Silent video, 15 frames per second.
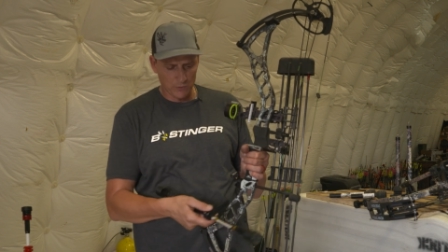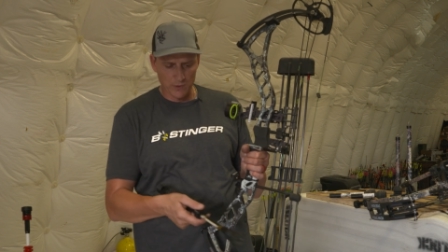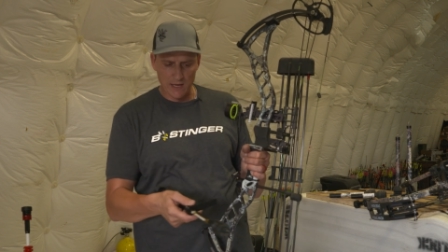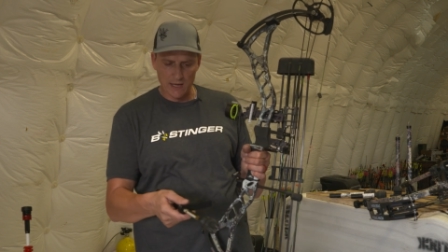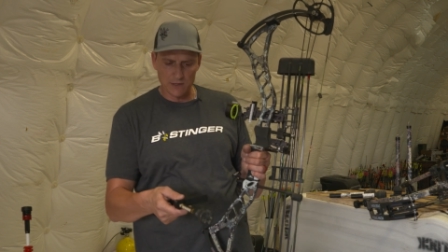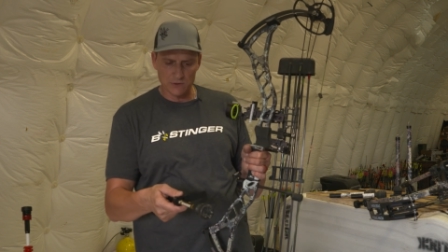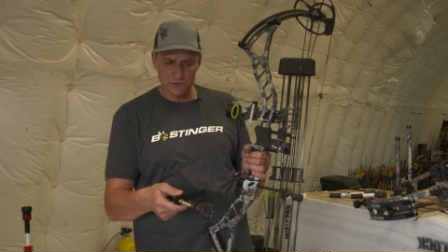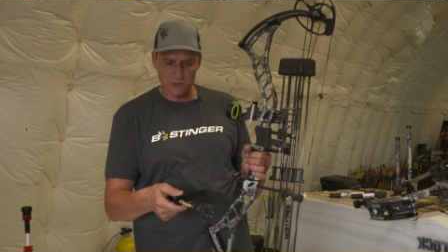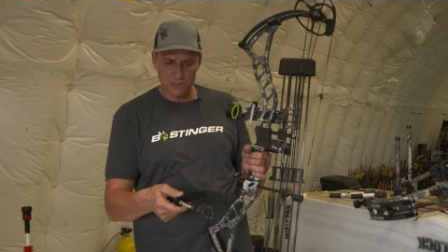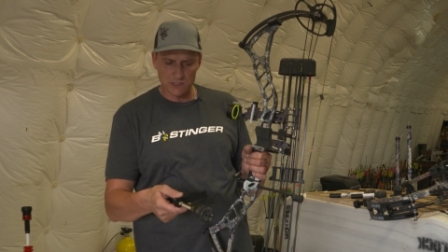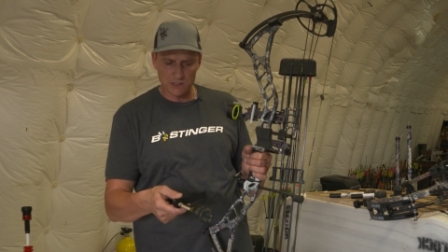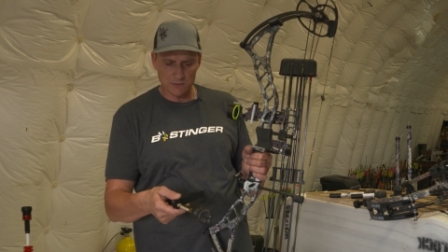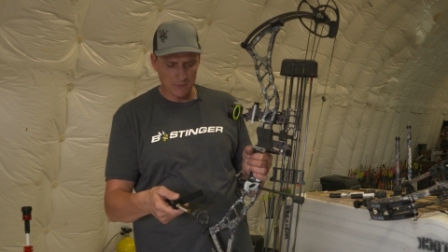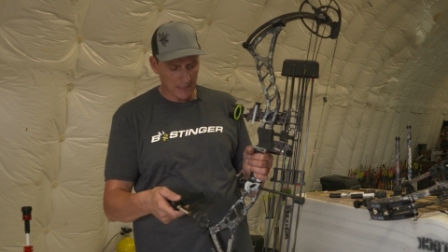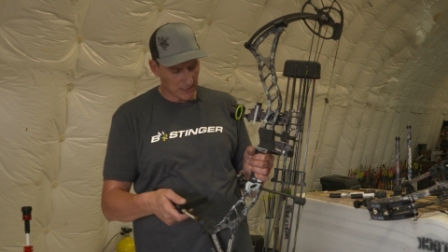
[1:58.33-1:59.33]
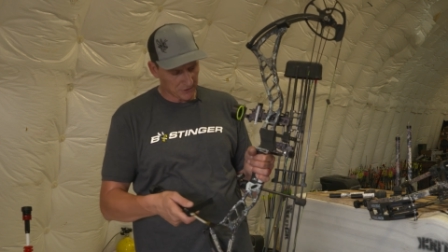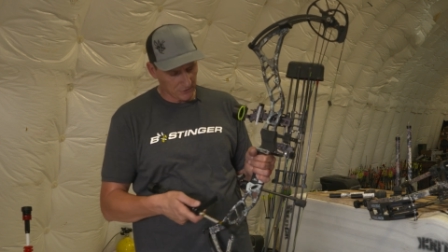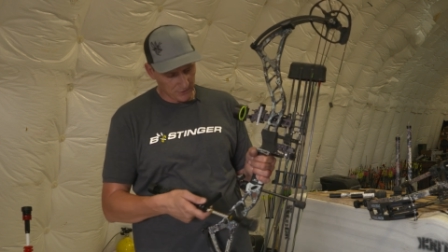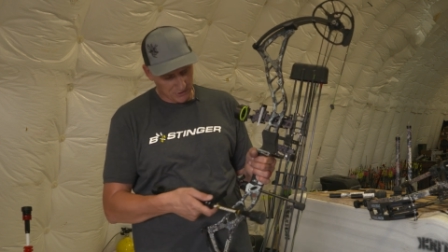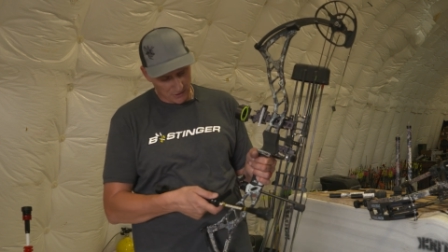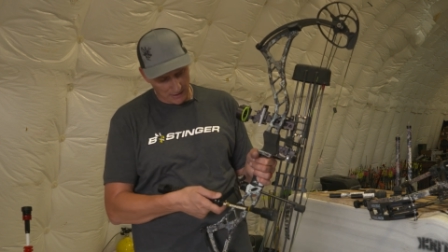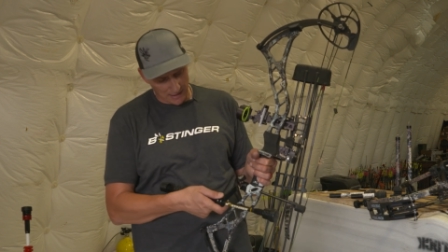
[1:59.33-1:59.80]
We had a new system last
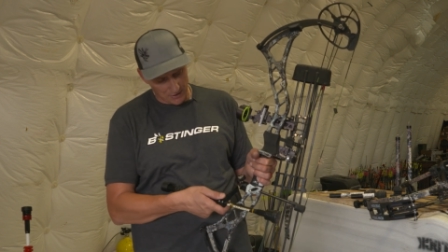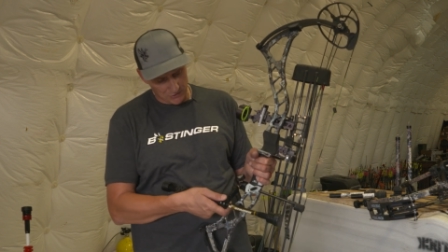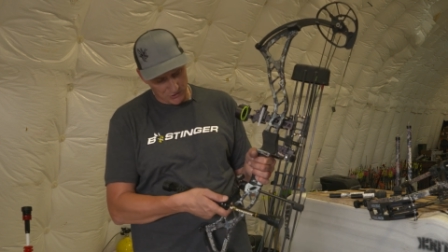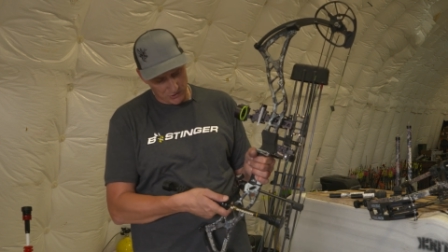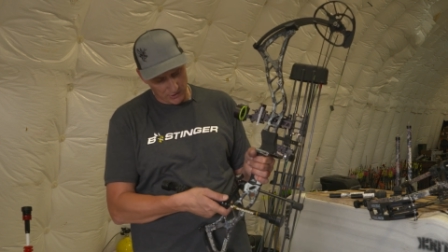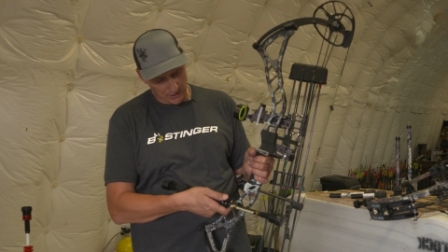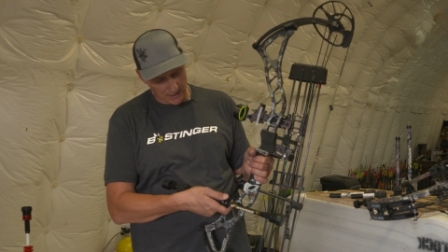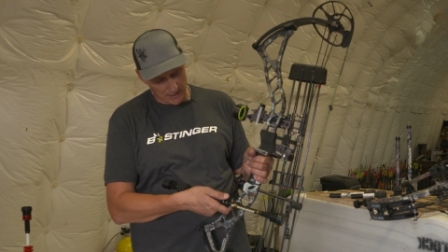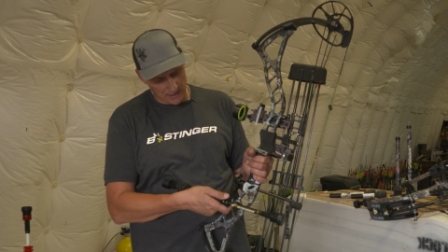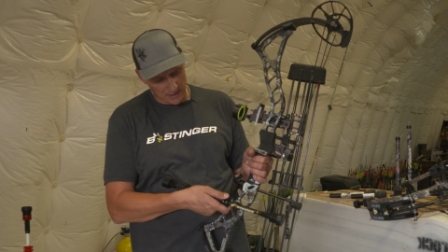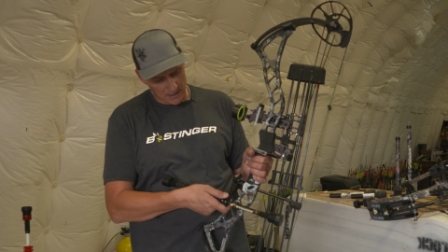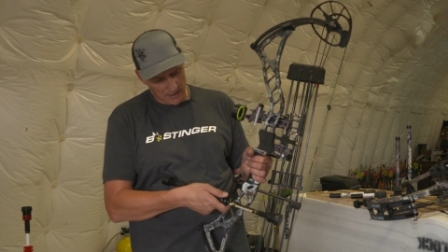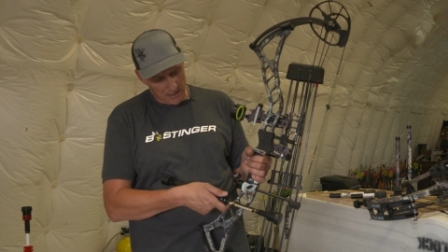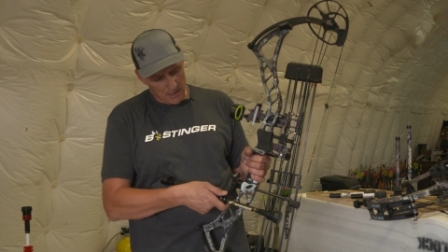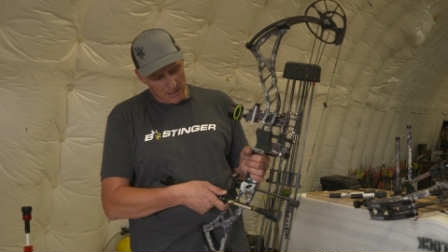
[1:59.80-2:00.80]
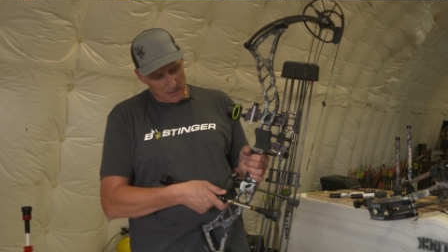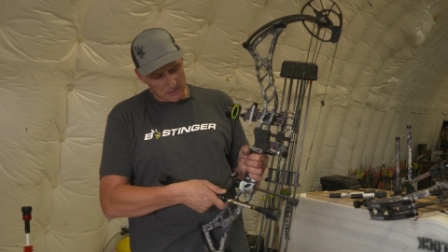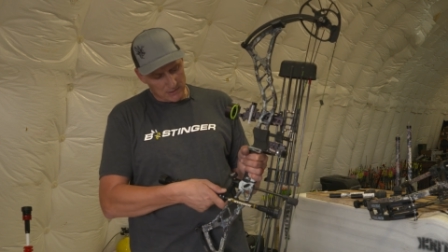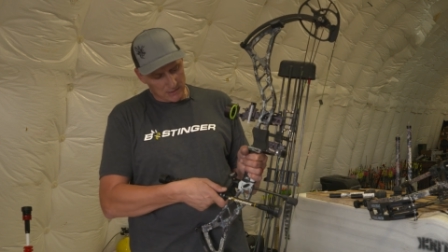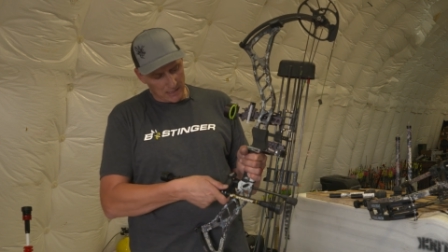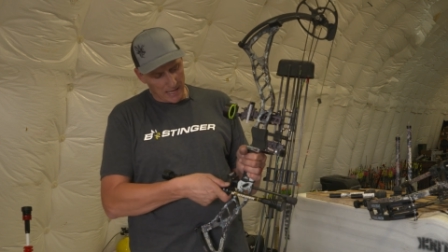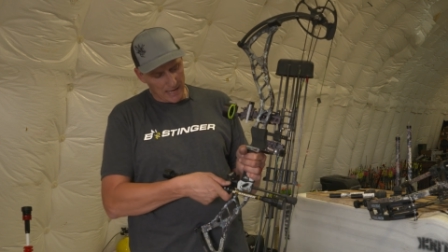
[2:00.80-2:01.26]
year. This allows you to kind of
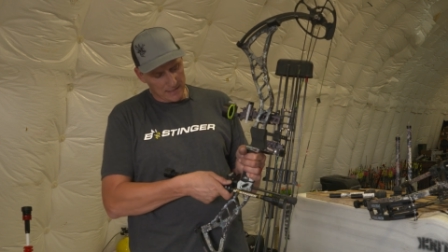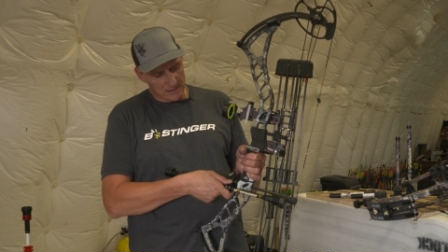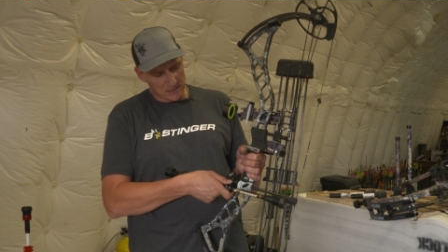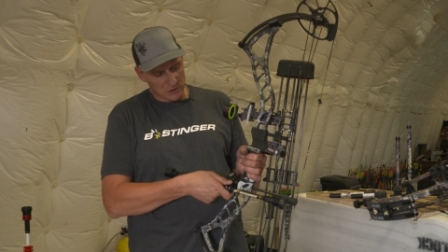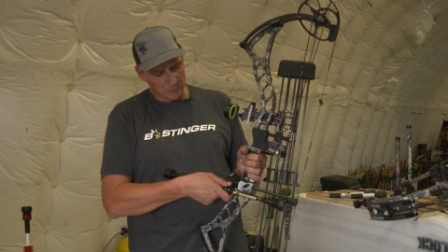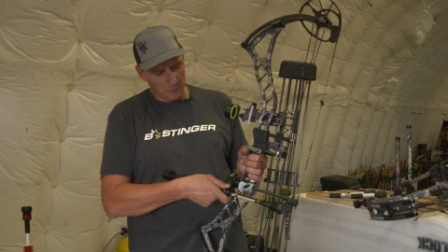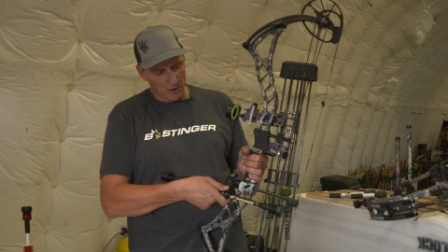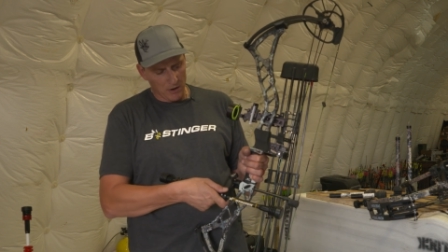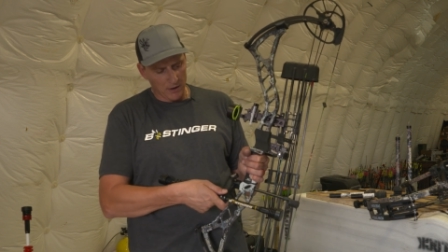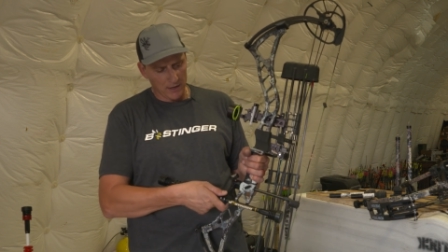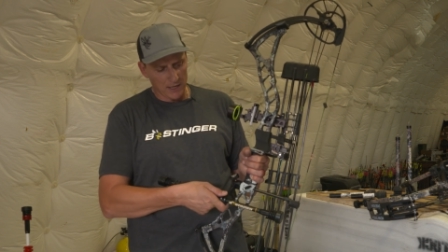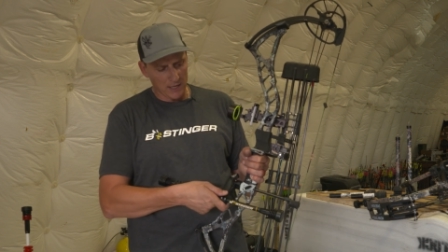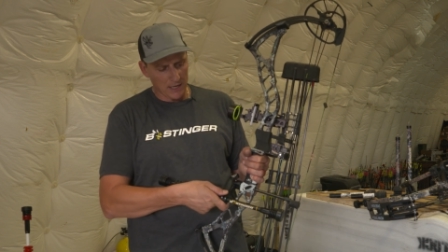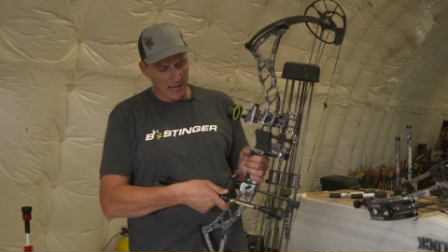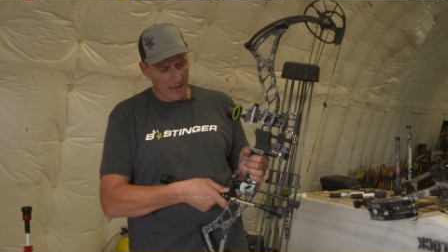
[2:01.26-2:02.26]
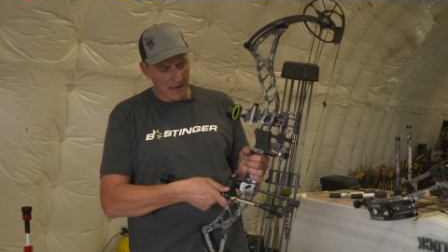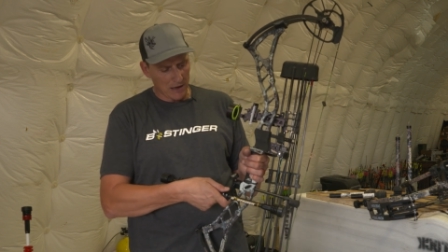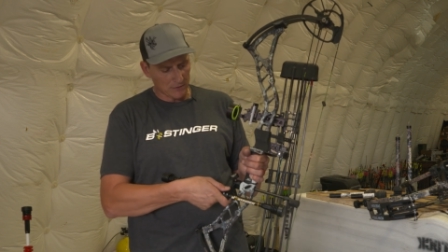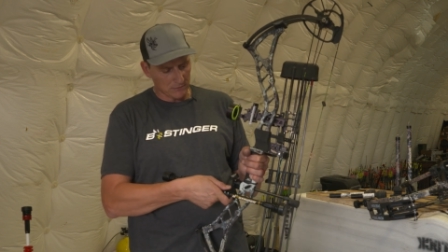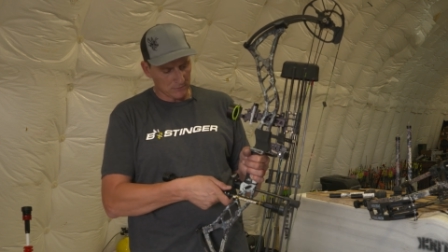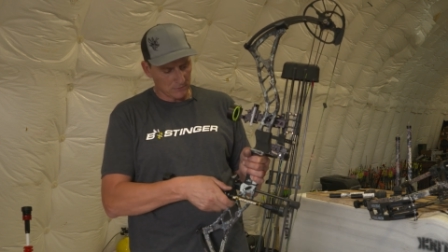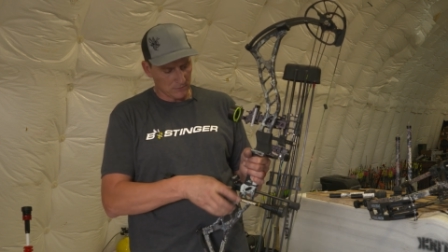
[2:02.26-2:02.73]
slide this bar in and
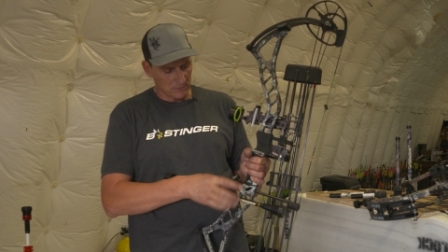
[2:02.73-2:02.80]
out